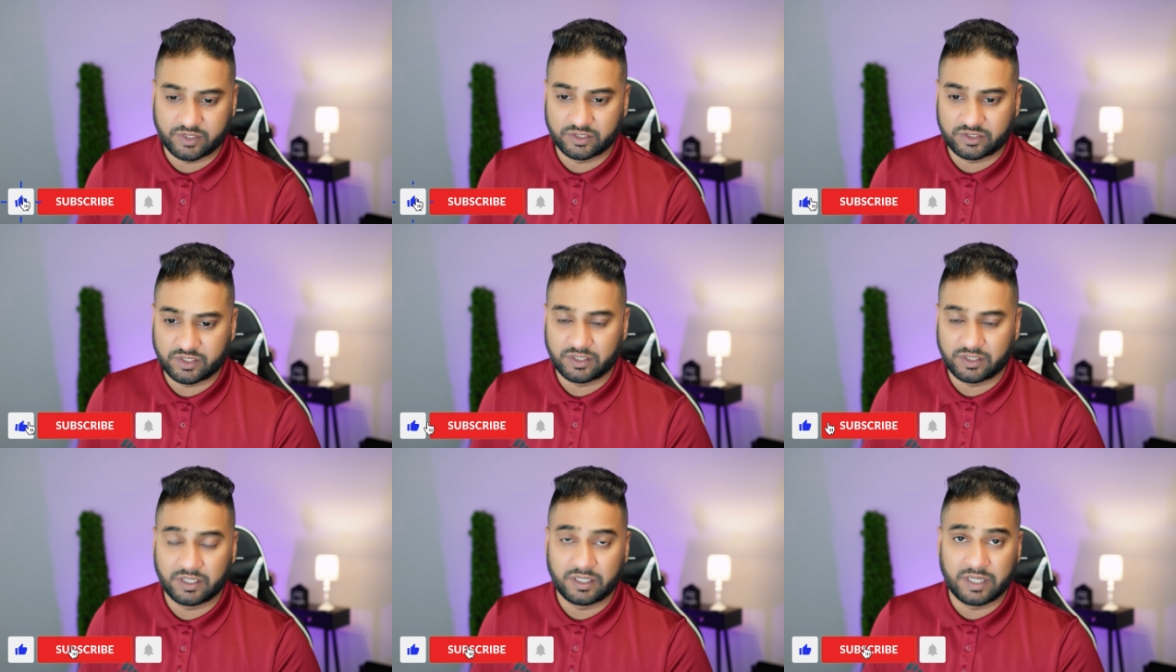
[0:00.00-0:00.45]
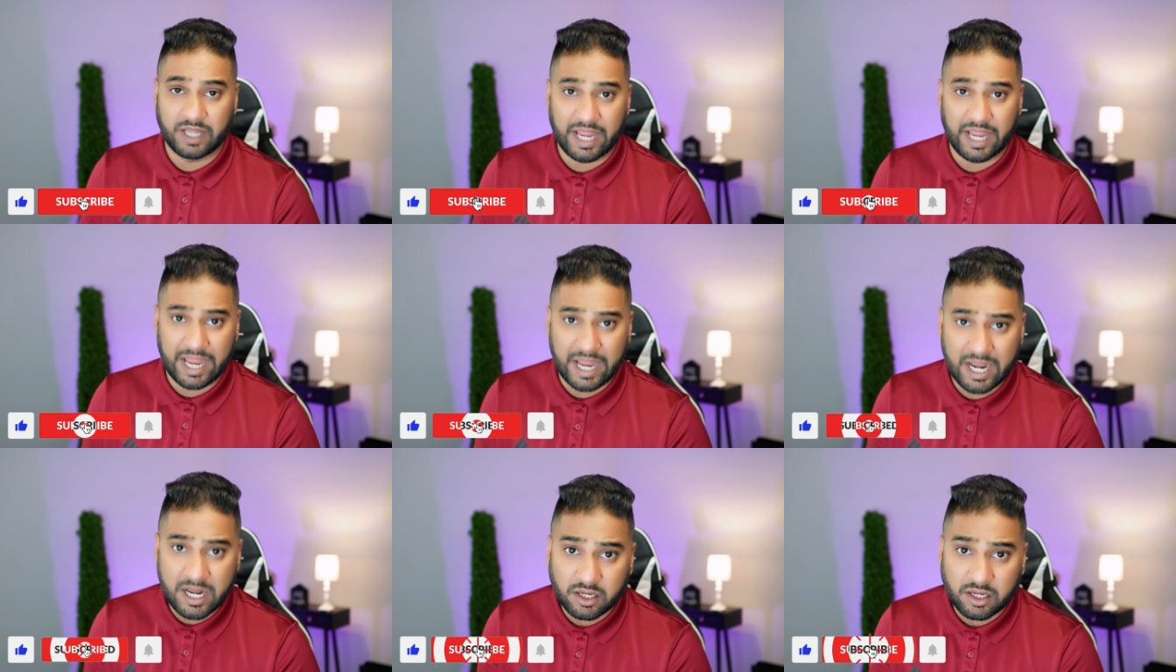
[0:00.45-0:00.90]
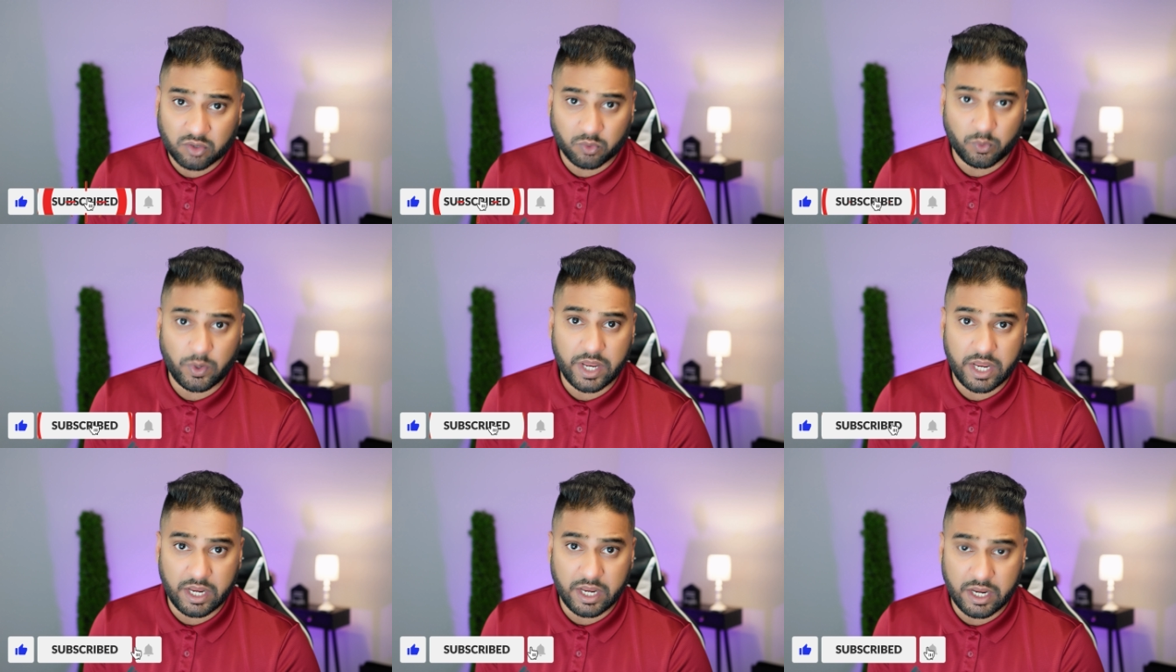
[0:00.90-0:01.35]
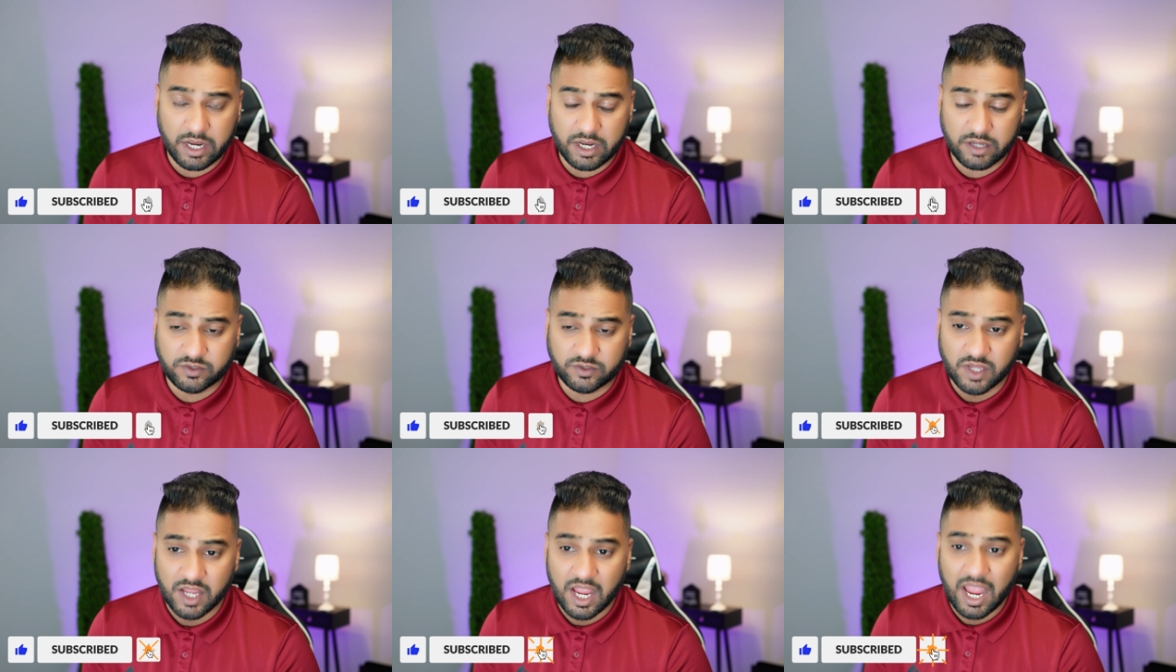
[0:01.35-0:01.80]
such as an
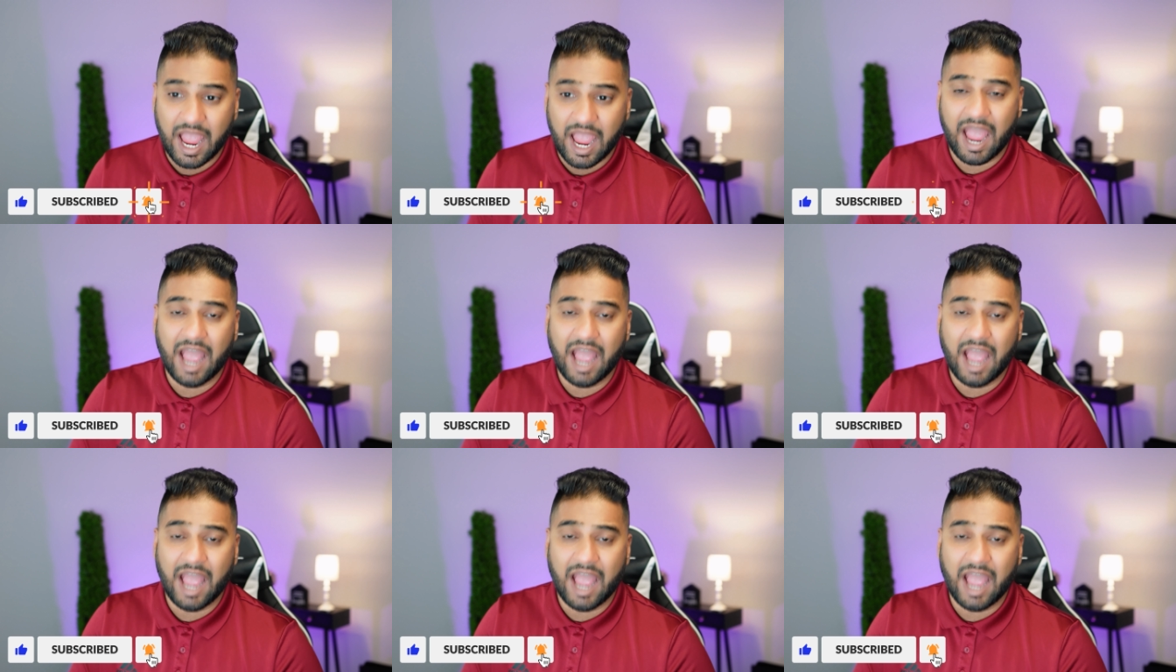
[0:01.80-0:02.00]
increase